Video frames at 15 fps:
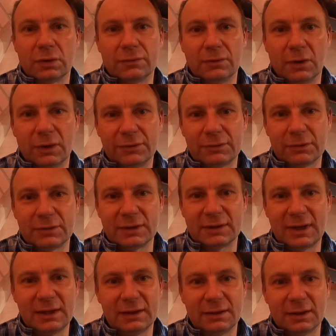of nicer in the
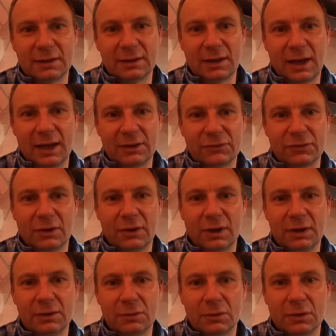tent than
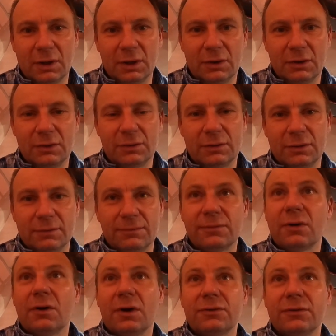outside, although the
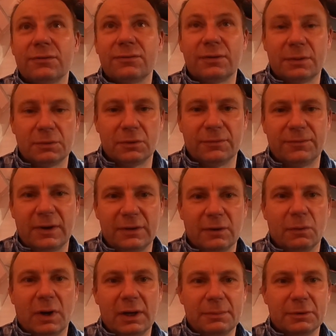flies seem to have found their
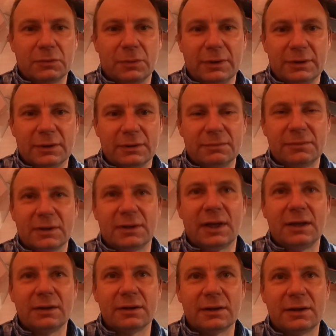way between the
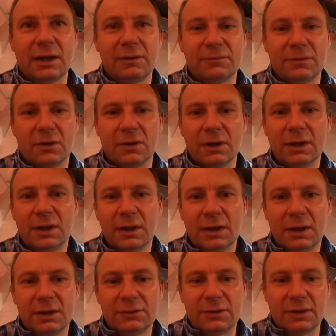tent and the tent fly,
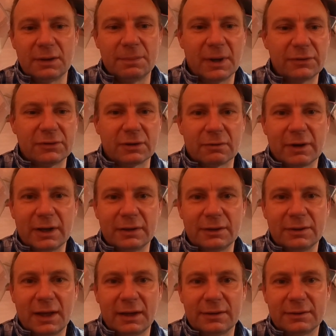so they're buzzing around in
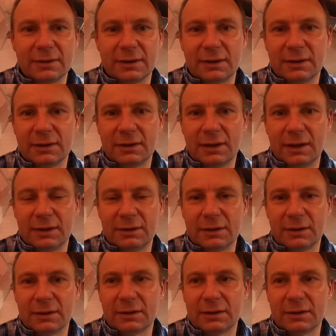that and